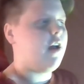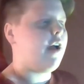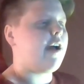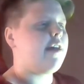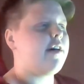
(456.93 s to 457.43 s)

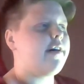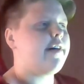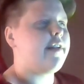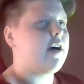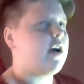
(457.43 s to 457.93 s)
and
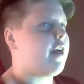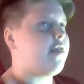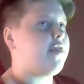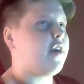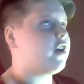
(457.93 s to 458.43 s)
then I
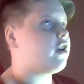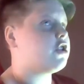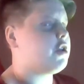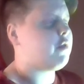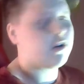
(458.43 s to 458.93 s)
think
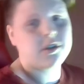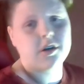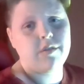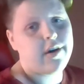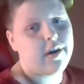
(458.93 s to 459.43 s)
she was
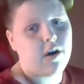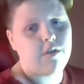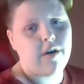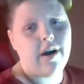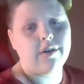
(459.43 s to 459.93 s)
showing
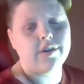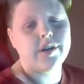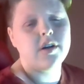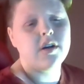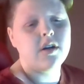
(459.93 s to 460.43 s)
around
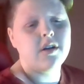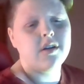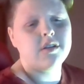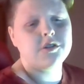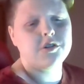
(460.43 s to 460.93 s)

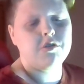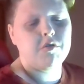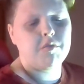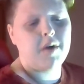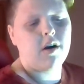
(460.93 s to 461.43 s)

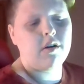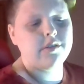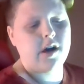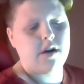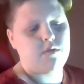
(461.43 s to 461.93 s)
to my whole
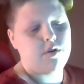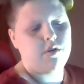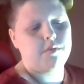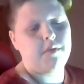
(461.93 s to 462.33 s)
entire room.